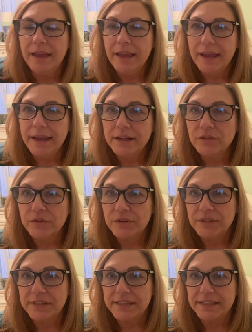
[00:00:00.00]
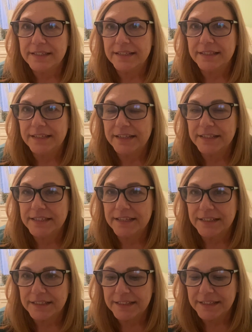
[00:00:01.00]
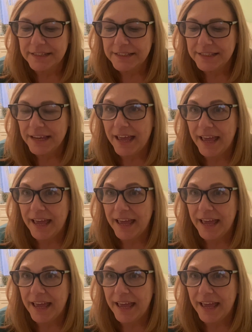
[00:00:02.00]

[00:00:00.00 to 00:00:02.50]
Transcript: Hey, it's Rosalie, a Scentsy consultant,